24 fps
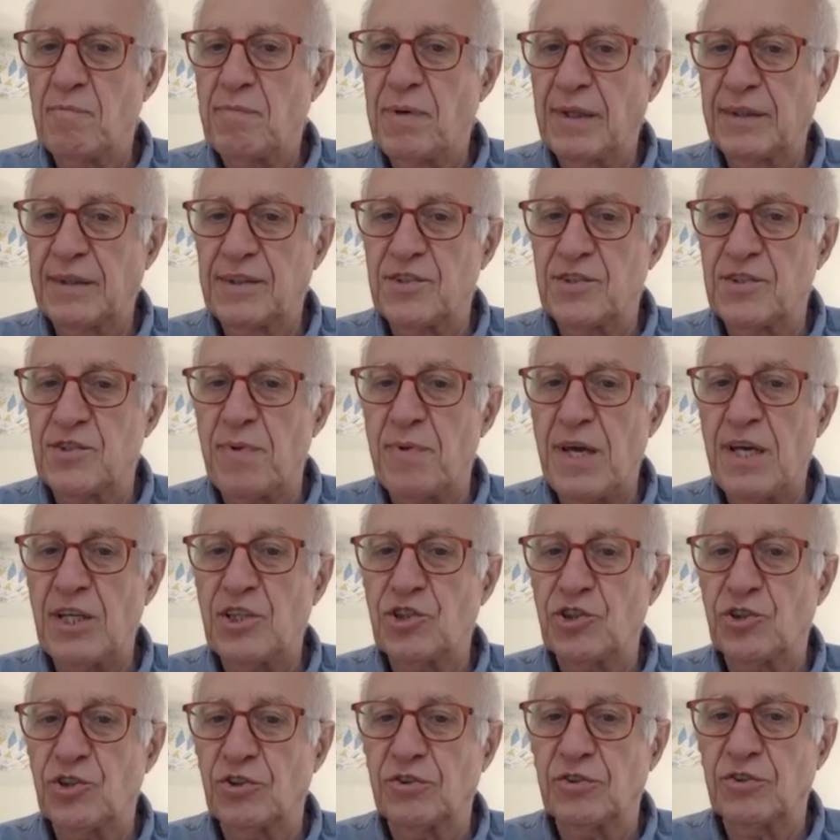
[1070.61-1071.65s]

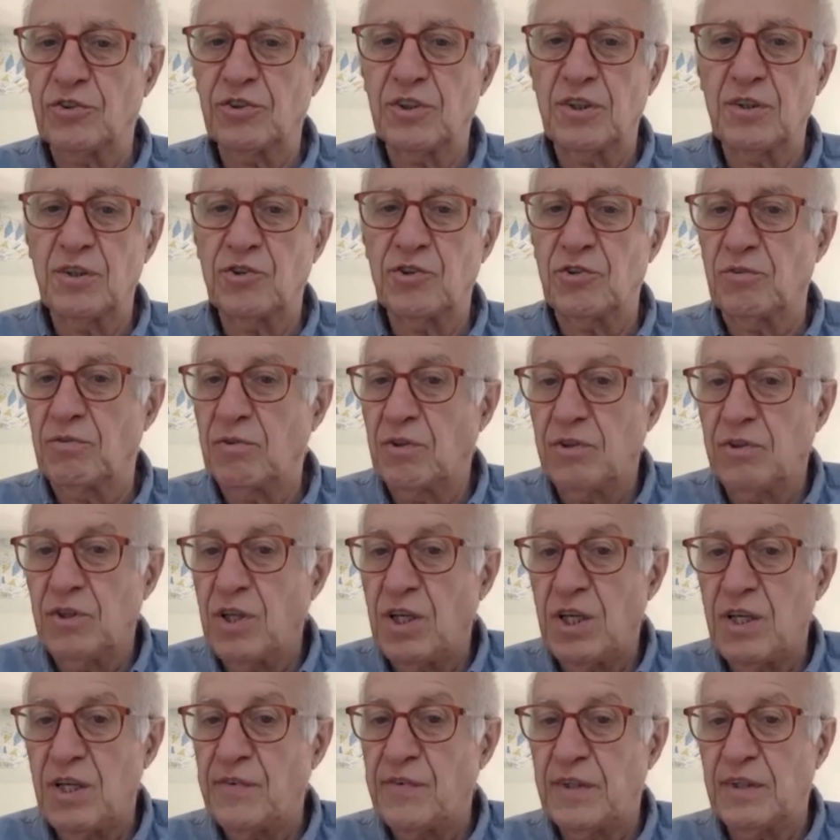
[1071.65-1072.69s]
participation,
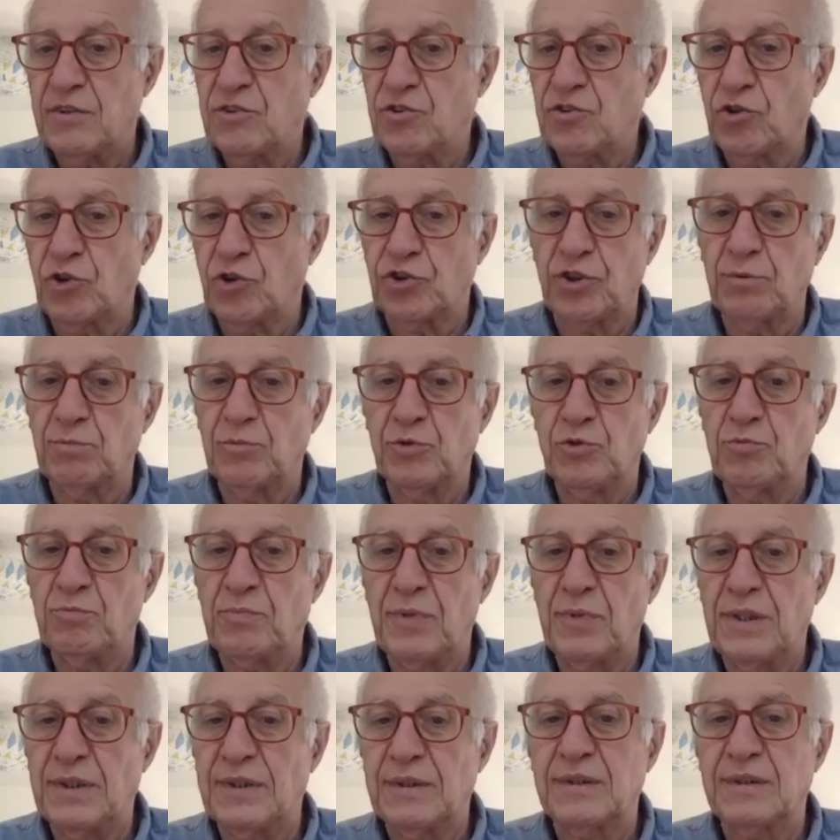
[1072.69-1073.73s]
even social
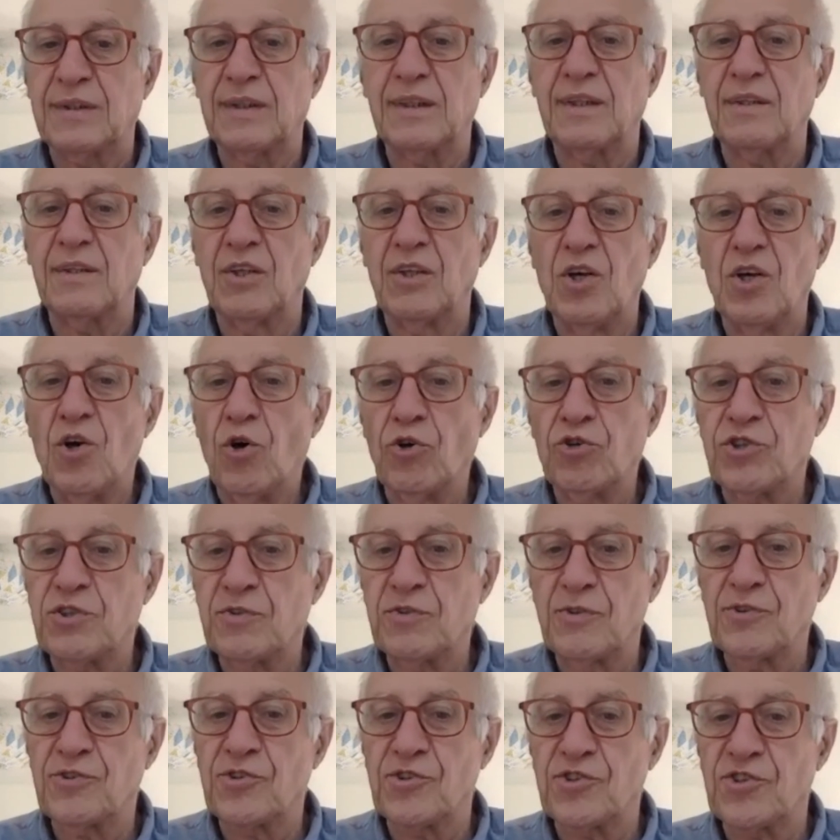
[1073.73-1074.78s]
movement or
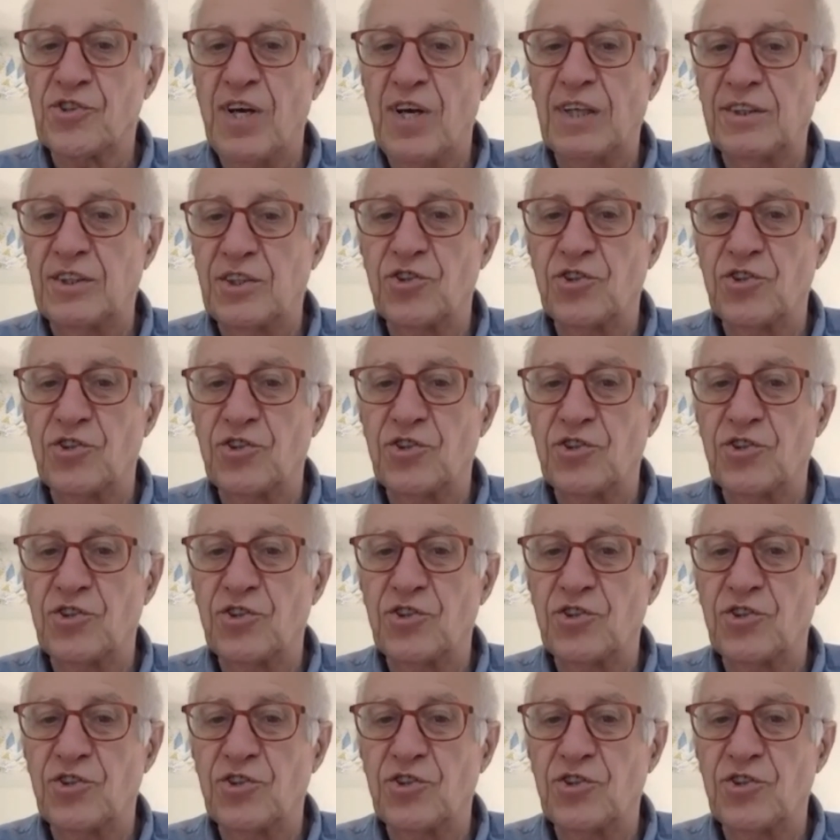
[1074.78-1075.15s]
civil society?